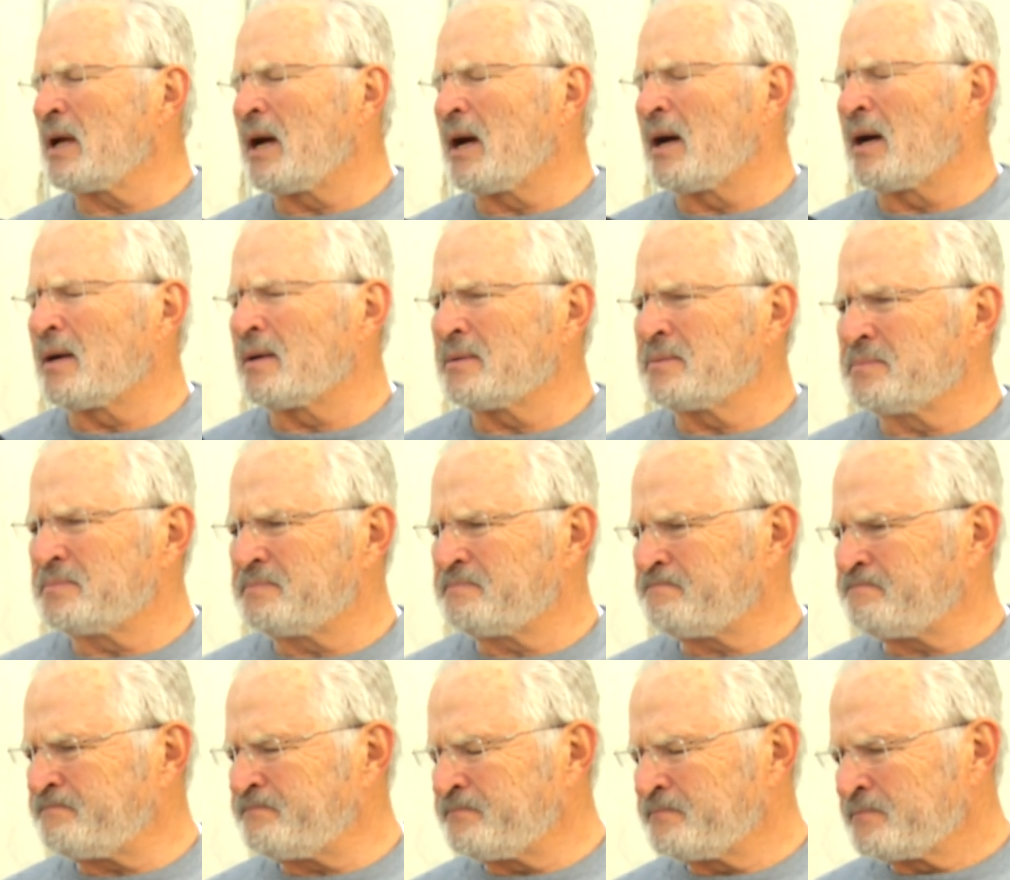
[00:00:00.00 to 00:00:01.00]
Uh,
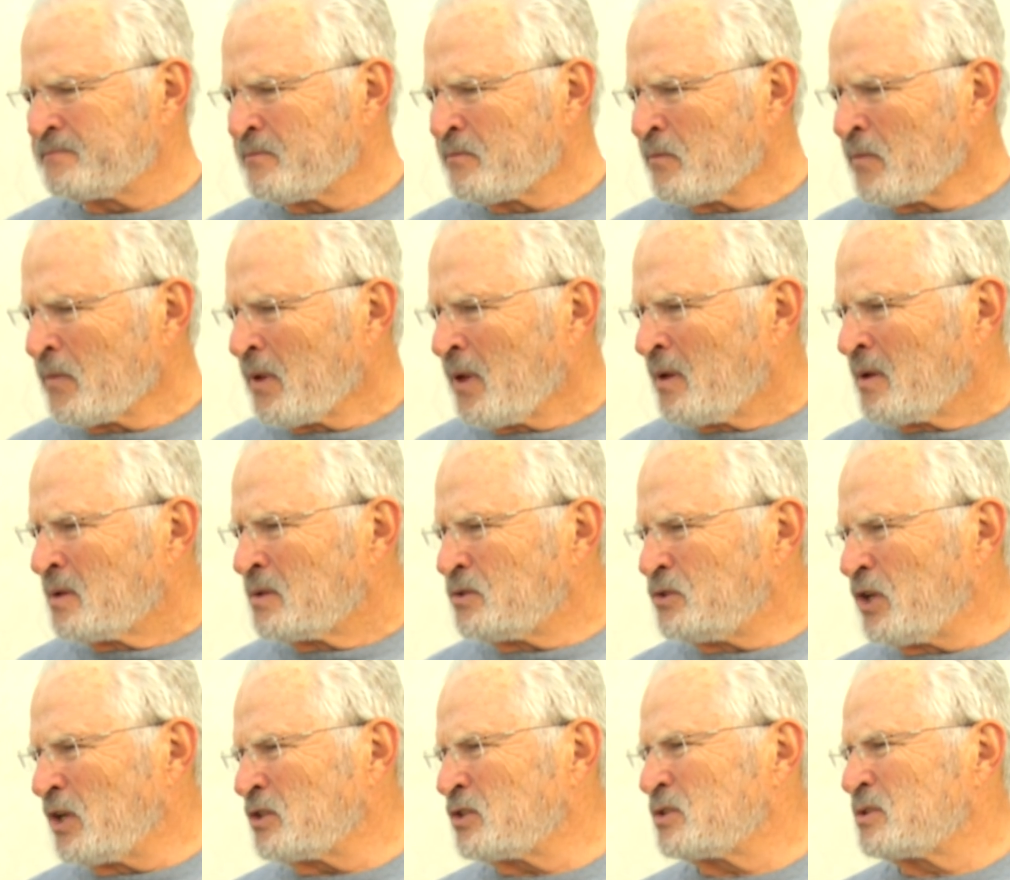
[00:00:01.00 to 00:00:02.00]

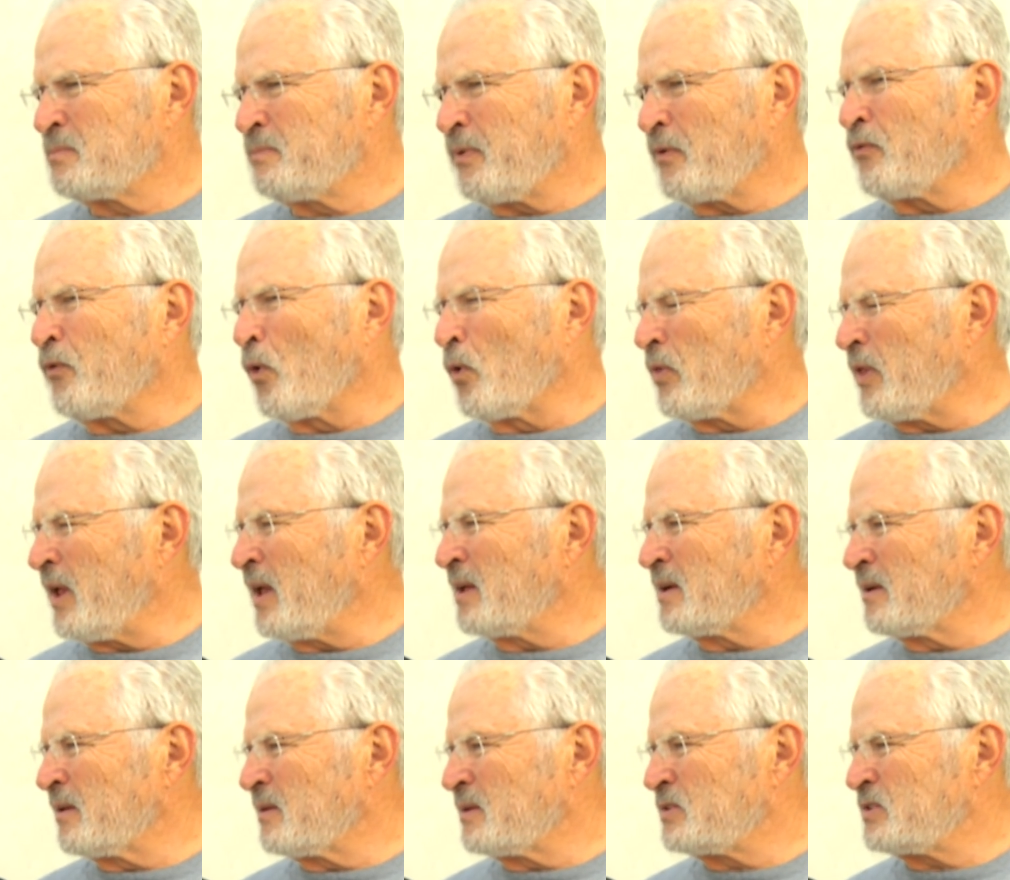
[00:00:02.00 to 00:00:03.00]
just before the
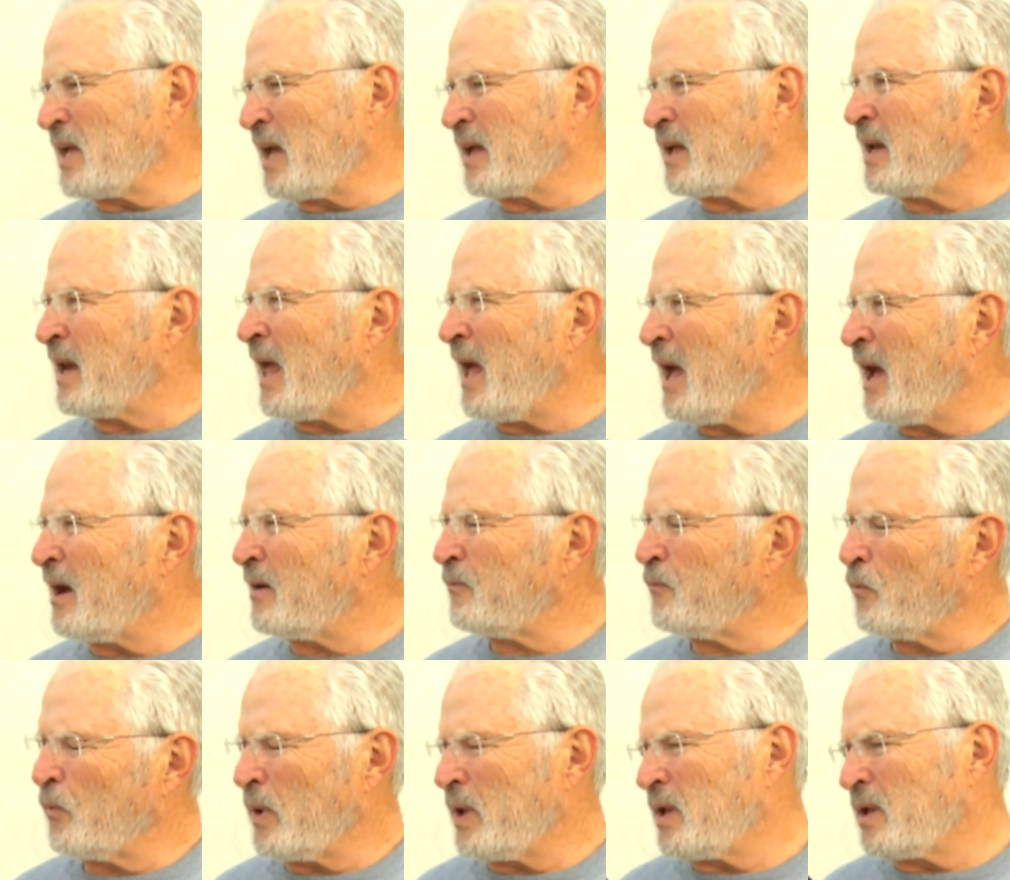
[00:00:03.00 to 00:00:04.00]
end of the second
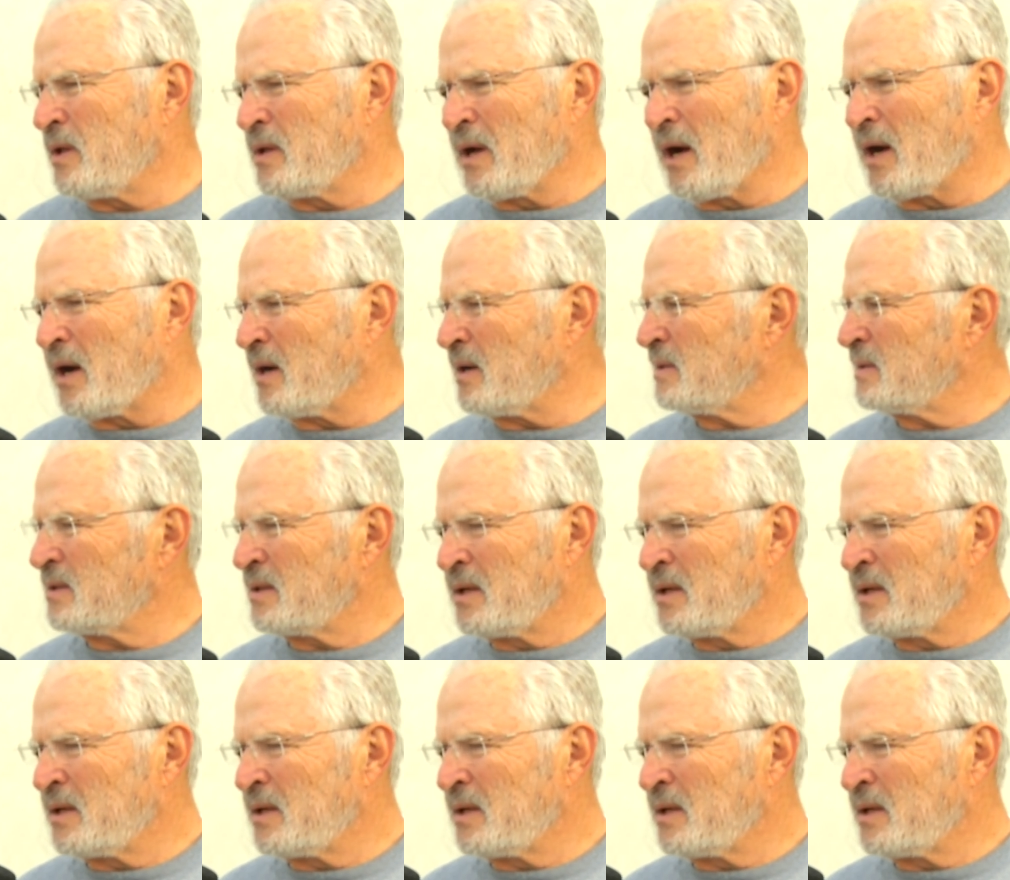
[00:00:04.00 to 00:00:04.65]
half, we uh,